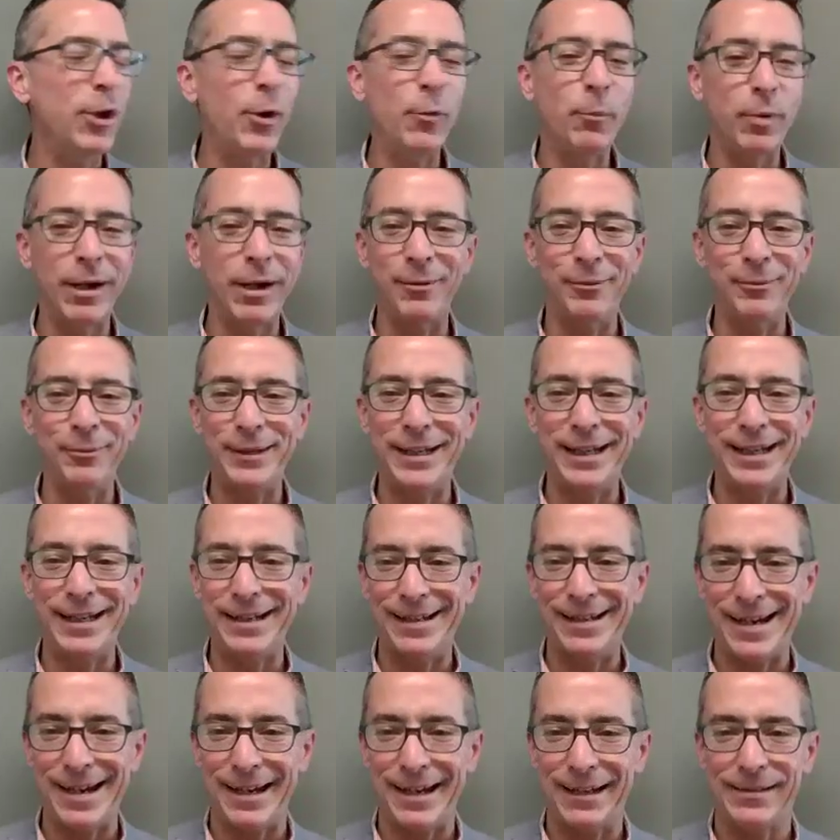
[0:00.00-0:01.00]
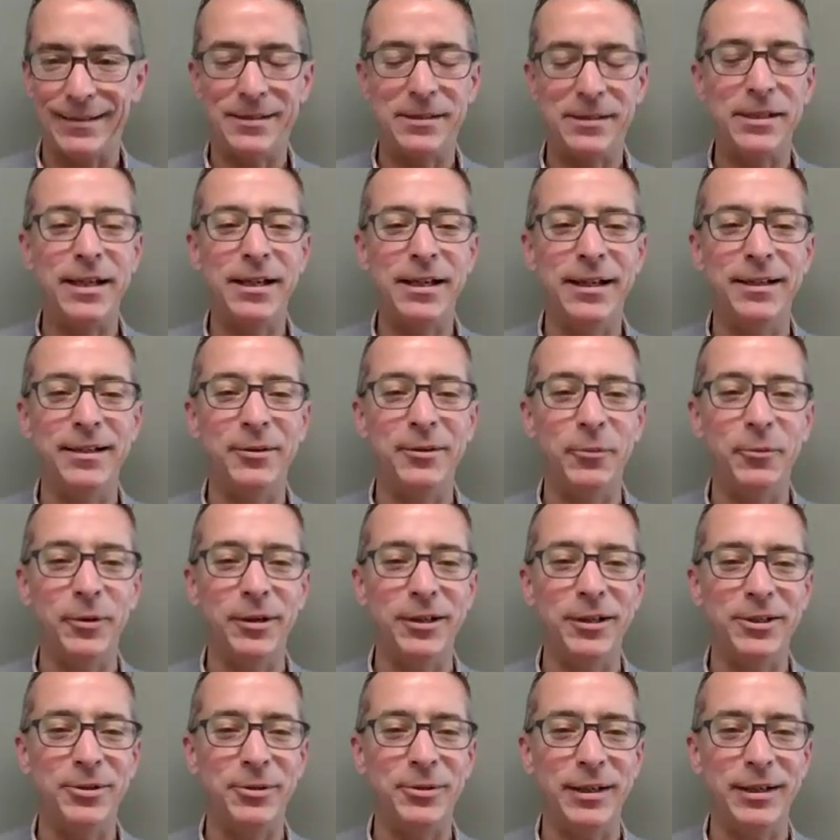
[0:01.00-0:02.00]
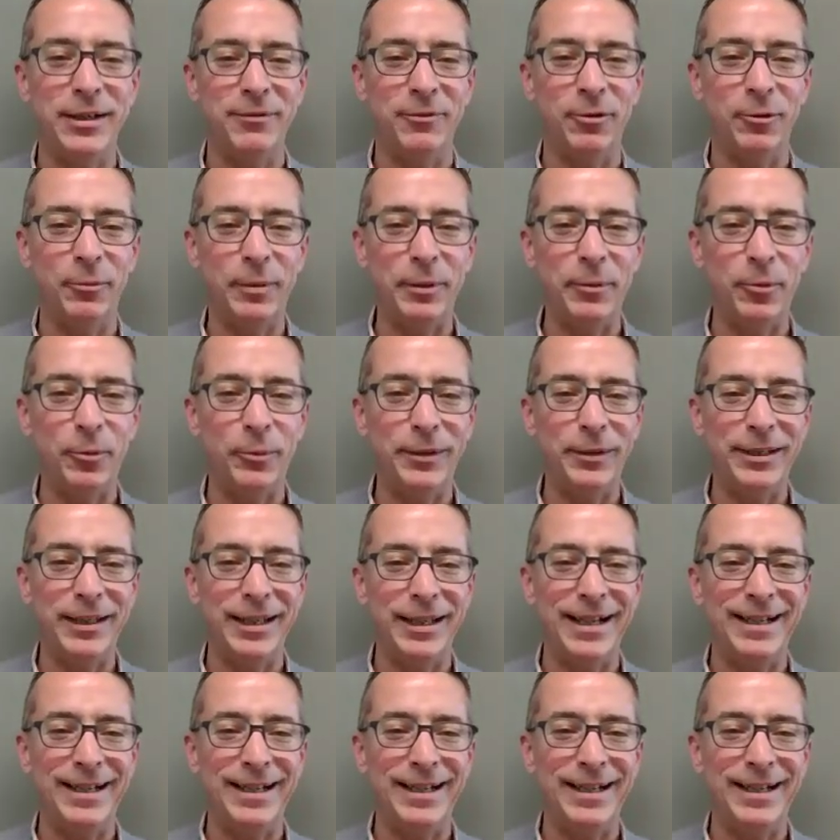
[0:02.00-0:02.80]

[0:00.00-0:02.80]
no problem getting guests, none whatsoever. People would be